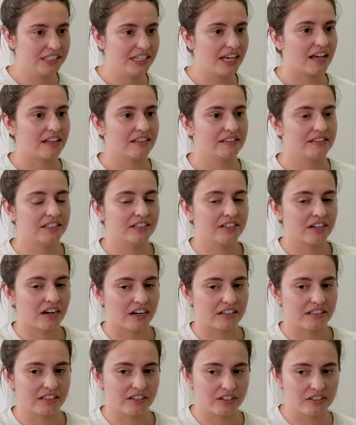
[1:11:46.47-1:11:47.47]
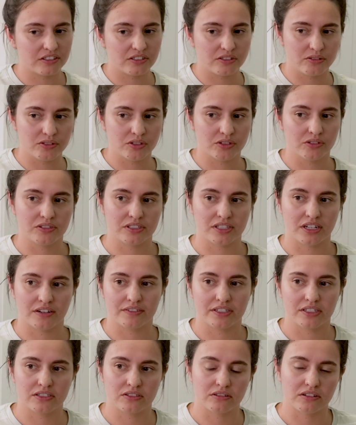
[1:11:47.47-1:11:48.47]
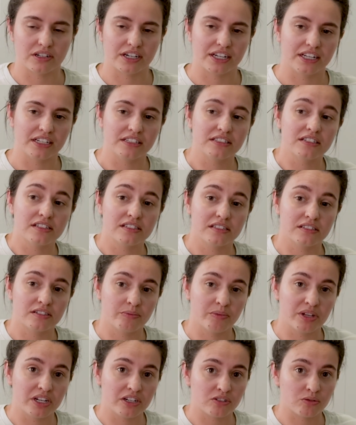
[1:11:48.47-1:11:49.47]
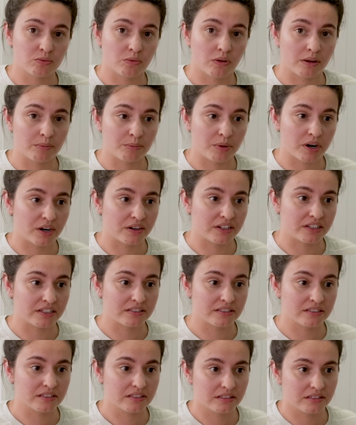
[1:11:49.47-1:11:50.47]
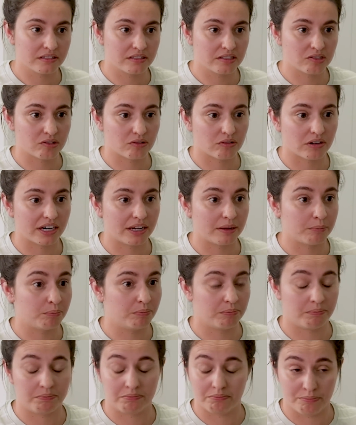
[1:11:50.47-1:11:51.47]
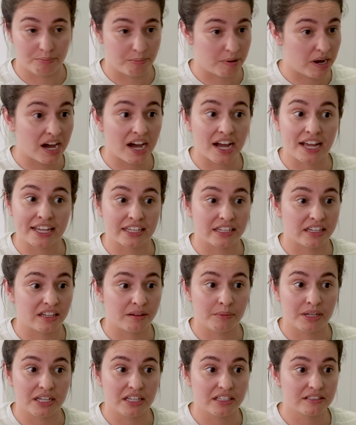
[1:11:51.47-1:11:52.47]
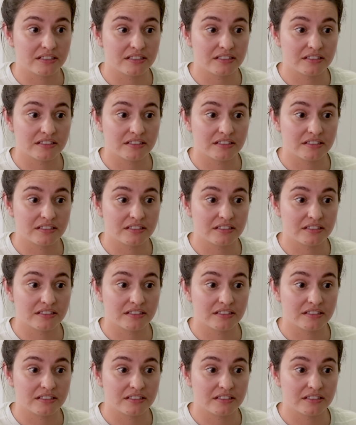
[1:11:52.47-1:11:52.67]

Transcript: Yeah, there are two truths to every story, and it doesn't diminish one party's story by any means.